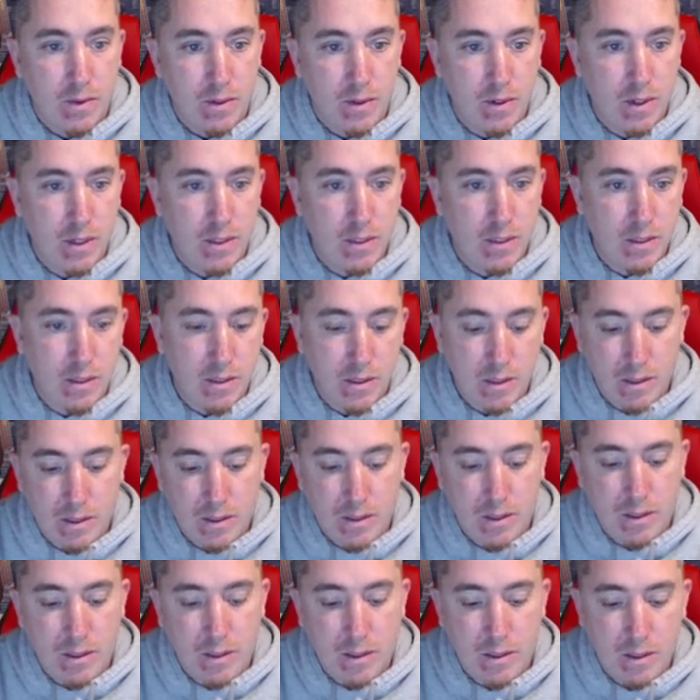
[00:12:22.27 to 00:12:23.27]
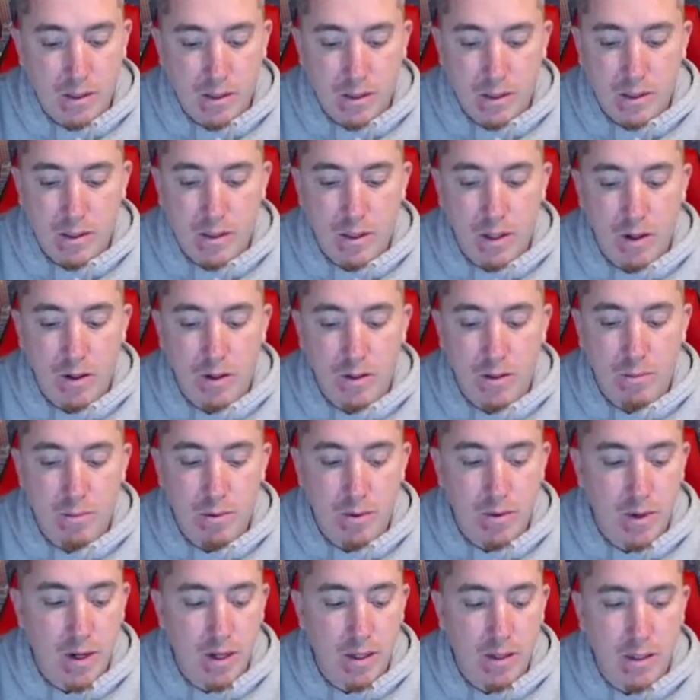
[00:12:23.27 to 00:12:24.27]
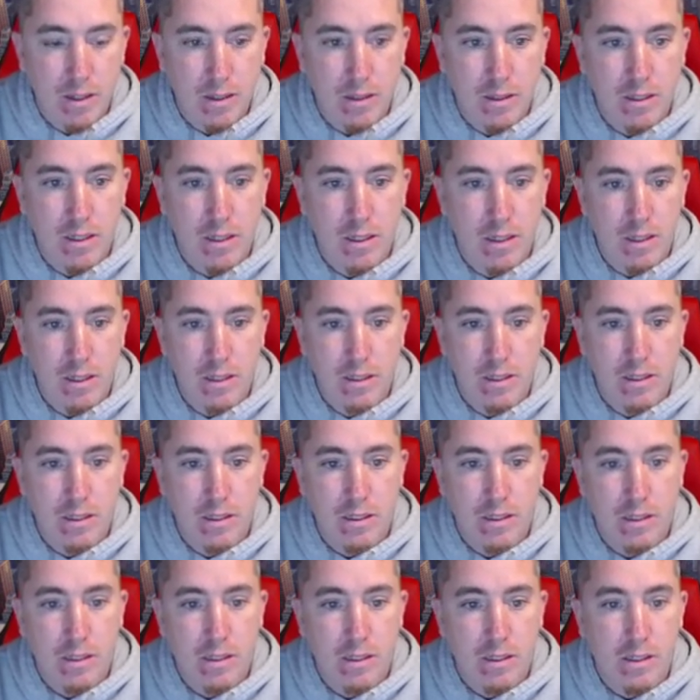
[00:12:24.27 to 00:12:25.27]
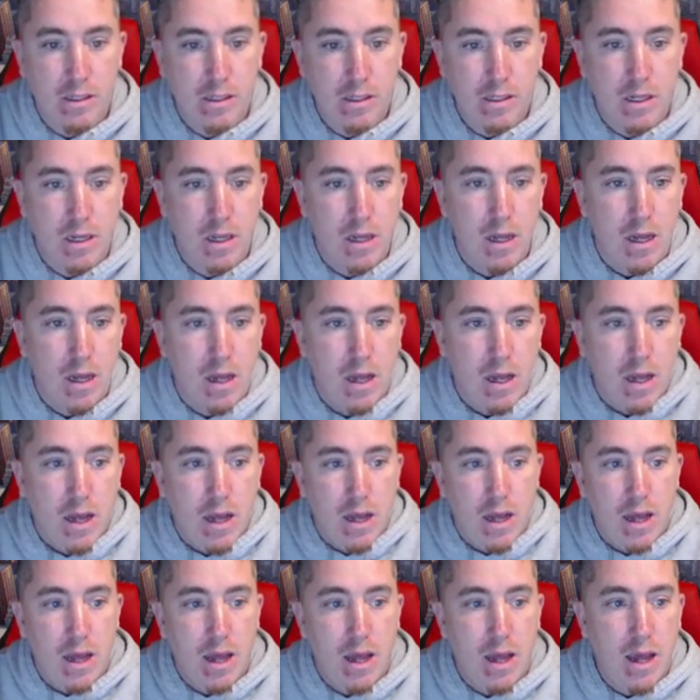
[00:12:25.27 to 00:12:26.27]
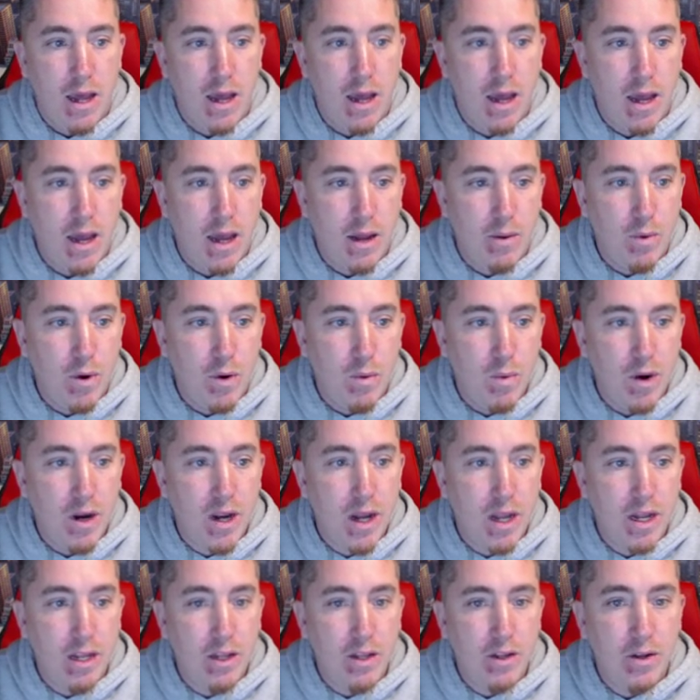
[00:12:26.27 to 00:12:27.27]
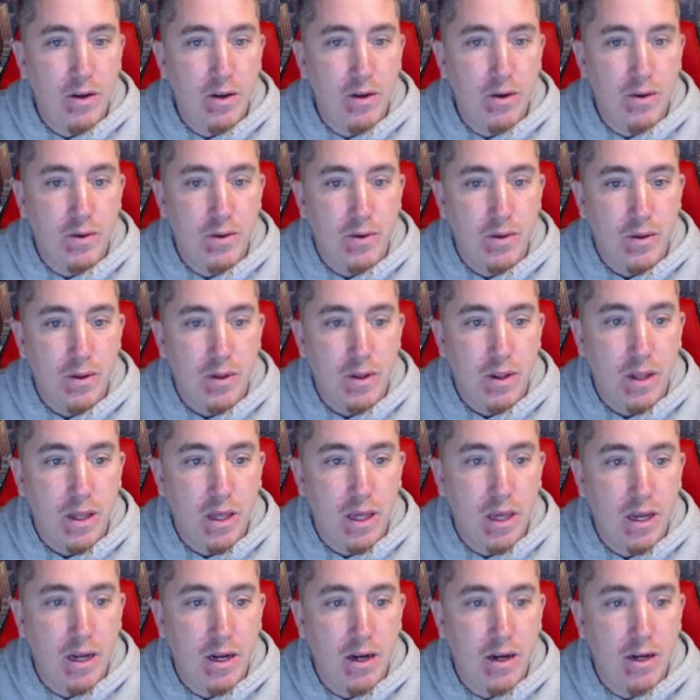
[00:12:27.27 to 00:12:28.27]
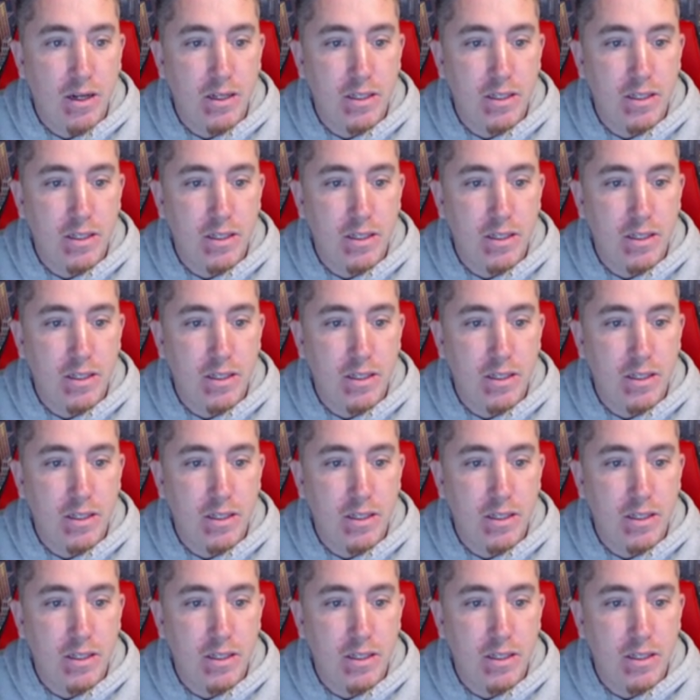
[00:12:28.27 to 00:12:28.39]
Let's close parentheses. And what we're going to do here